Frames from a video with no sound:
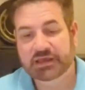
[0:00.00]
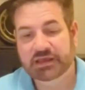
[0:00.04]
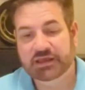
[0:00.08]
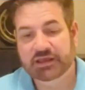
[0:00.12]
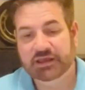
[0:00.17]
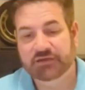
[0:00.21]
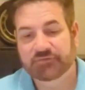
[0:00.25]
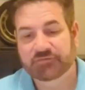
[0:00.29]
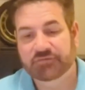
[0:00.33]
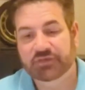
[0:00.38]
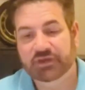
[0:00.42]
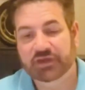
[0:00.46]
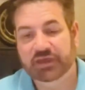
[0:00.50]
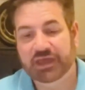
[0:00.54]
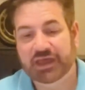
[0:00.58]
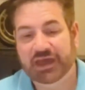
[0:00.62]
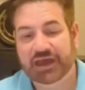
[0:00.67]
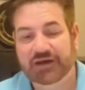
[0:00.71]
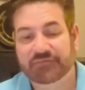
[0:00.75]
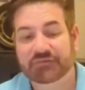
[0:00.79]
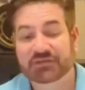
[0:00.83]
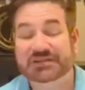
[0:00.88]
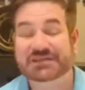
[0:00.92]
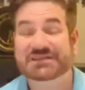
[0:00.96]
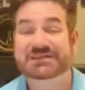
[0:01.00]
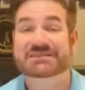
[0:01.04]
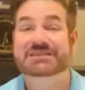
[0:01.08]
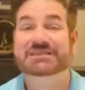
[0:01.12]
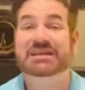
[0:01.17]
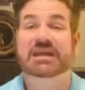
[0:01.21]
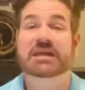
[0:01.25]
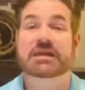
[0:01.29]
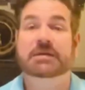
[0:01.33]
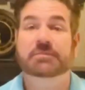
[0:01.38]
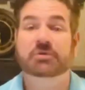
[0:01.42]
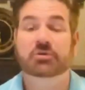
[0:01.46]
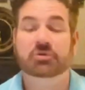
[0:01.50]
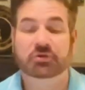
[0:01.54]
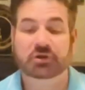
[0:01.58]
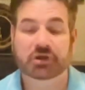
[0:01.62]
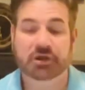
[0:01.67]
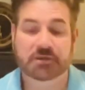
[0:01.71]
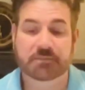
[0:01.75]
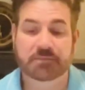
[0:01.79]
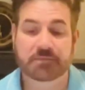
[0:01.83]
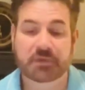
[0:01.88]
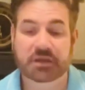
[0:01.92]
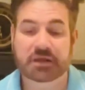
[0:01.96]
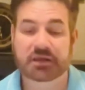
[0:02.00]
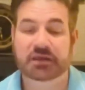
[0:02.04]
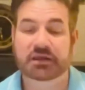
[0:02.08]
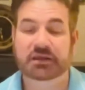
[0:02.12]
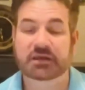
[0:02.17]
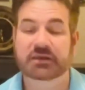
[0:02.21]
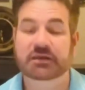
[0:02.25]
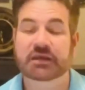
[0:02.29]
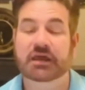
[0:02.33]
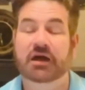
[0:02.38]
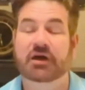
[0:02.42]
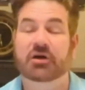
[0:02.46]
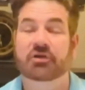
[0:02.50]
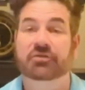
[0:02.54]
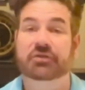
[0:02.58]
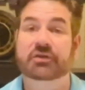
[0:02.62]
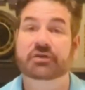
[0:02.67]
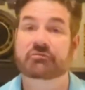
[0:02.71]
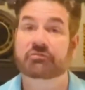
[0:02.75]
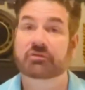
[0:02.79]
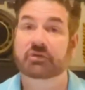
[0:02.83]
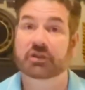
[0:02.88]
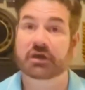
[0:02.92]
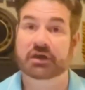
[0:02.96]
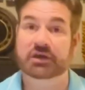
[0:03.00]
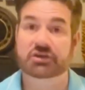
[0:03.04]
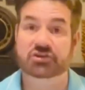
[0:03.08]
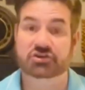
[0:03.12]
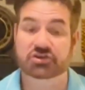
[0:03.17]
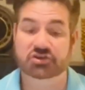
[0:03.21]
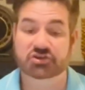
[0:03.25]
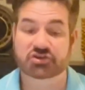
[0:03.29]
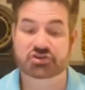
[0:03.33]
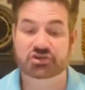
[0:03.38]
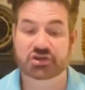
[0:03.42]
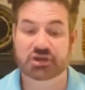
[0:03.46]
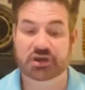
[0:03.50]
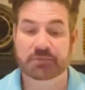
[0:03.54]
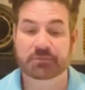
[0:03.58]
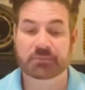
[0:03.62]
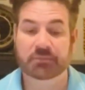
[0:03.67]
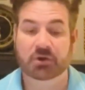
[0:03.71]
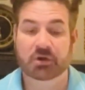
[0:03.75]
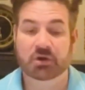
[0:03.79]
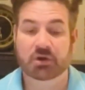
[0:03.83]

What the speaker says: if they have a stable, committed, healthy relationship